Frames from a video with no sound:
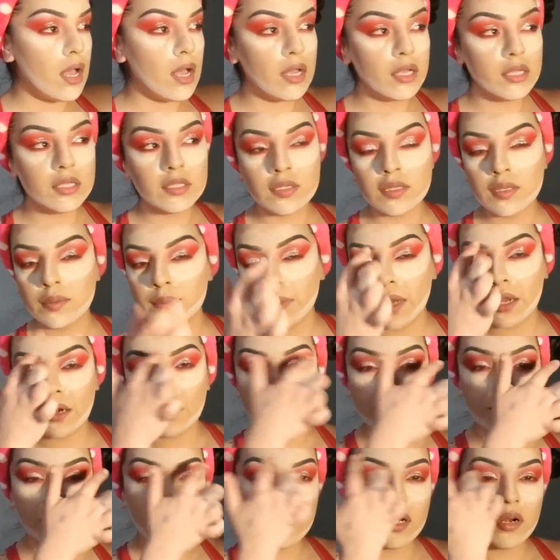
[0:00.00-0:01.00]
It doesn't matter
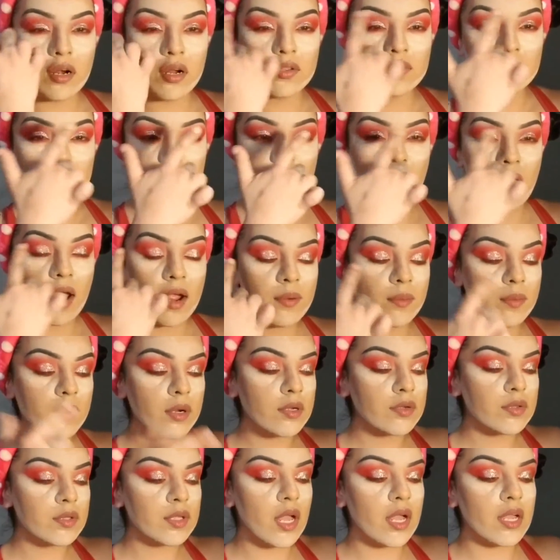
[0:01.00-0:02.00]
if you get onto your
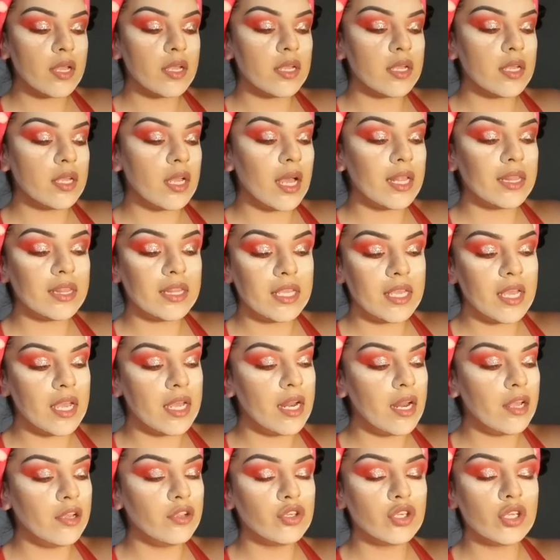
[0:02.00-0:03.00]
eyebrows. At the
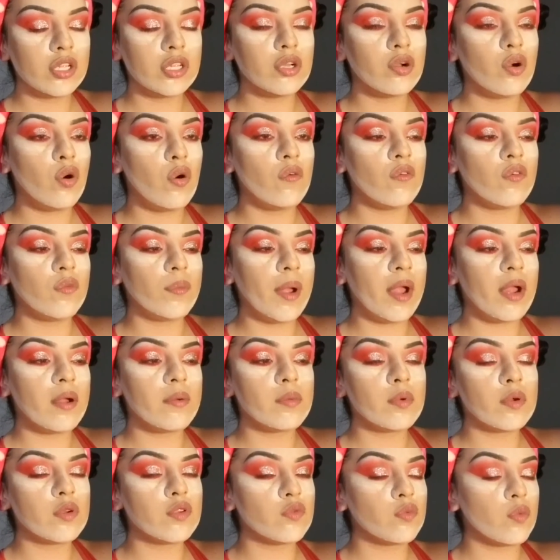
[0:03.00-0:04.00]
end I usually go over my
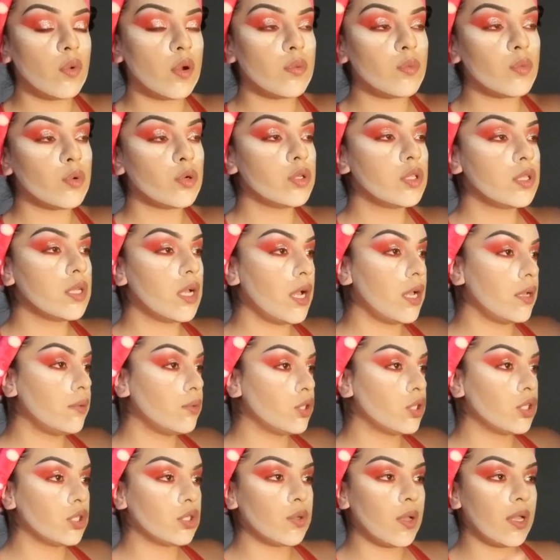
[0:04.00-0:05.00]
eyebrows one more time
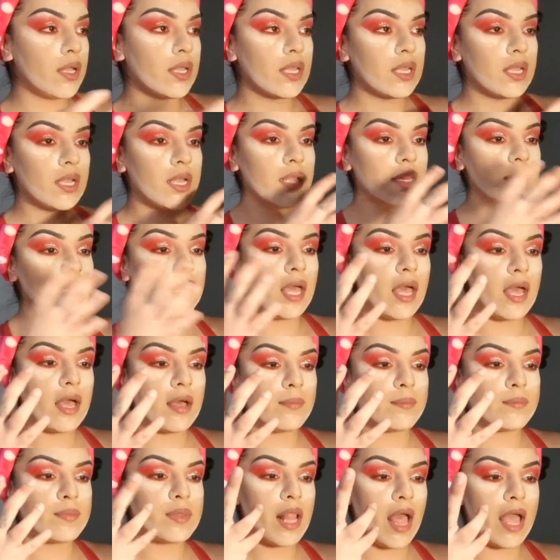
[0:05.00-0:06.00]
just so I can get
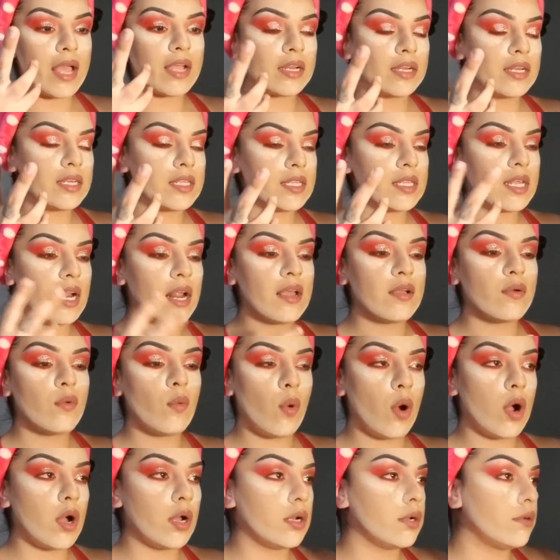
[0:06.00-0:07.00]
that blackness that I
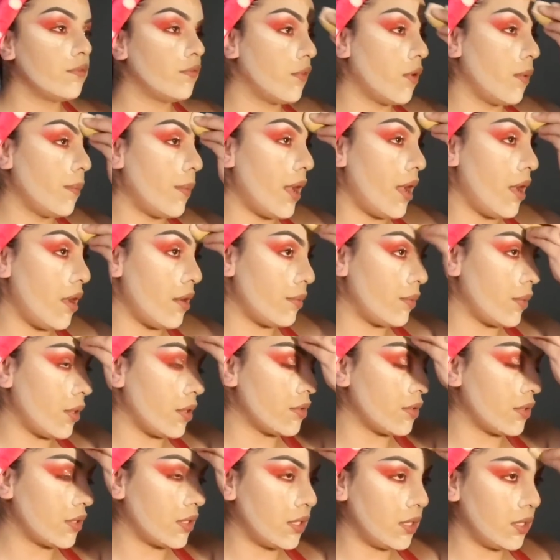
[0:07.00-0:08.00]
want from my
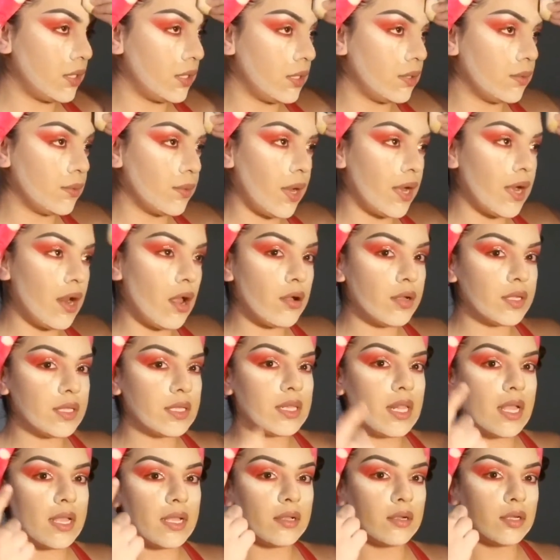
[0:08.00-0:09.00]
eyebrows, because right now
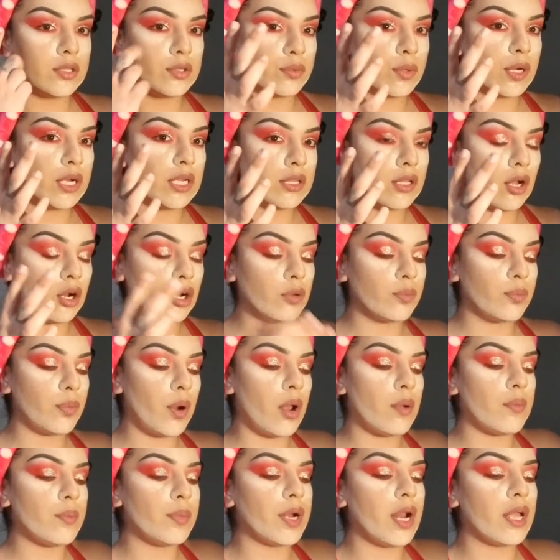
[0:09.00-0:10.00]
it's like a really dark
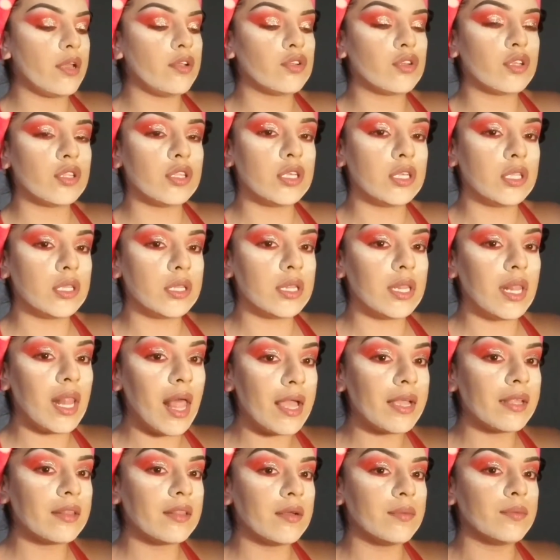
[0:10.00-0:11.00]
brown, but I usually
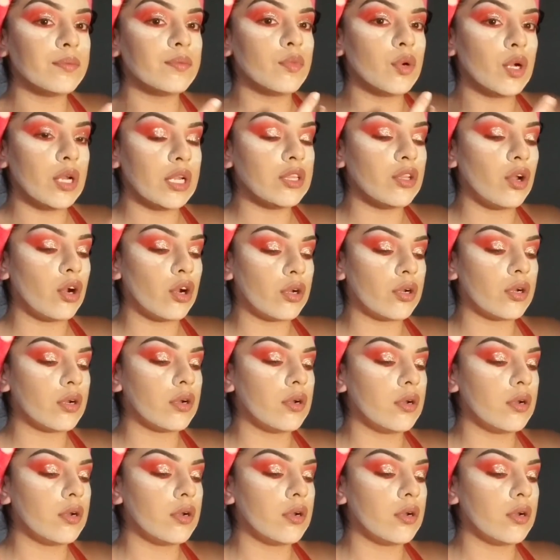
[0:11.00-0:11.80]
like them really dark.